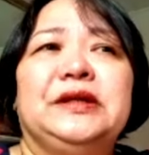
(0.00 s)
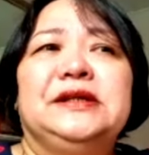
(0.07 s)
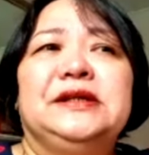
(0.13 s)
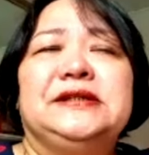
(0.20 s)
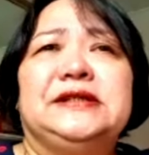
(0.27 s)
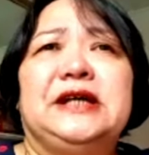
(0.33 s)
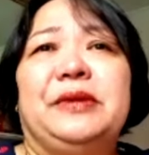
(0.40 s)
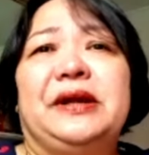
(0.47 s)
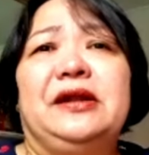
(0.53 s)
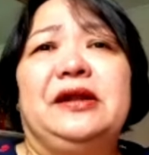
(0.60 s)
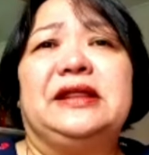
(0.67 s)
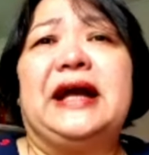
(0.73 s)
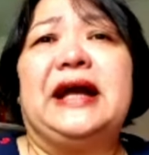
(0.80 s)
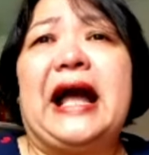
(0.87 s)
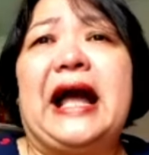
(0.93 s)
Some are
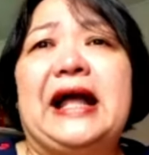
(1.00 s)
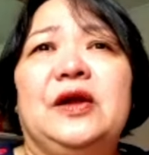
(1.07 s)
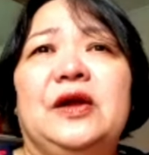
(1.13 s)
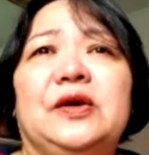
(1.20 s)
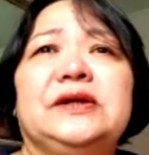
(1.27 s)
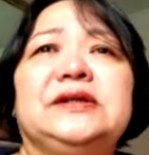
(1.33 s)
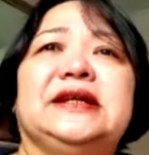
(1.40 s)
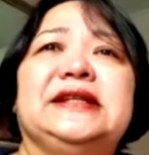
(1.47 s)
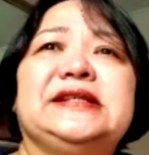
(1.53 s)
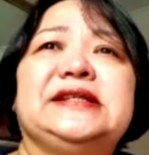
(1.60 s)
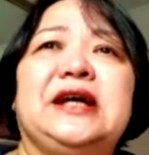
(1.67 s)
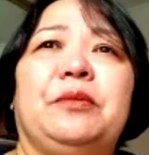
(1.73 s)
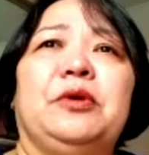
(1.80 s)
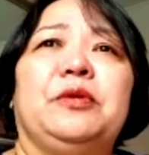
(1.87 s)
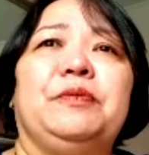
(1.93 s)
Tagalogs and
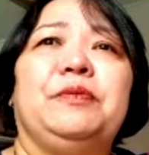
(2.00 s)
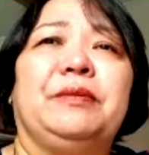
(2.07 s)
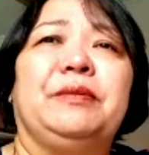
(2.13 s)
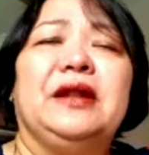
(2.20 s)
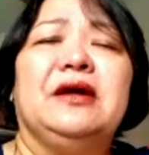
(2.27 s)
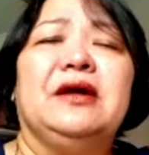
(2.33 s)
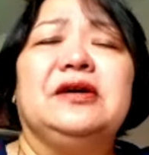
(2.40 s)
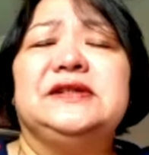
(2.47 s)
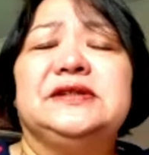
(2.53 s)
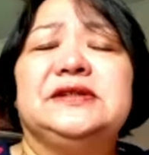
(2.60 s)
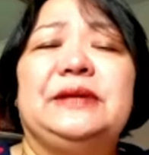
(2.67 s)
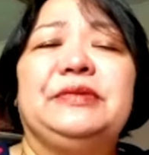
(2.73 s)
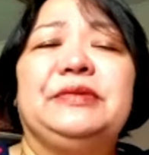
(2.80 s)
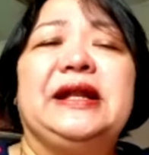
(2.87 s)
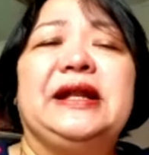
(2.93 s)
some are from Ilocos, so
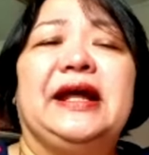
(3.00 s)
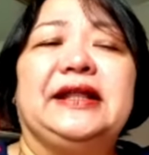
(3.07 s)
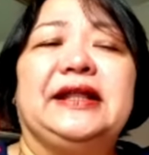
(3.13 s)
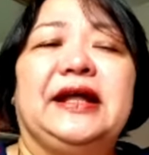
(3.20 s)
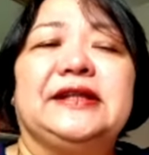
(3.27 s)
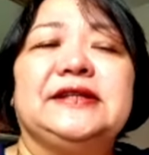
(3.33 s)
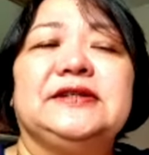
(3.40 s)
something like that.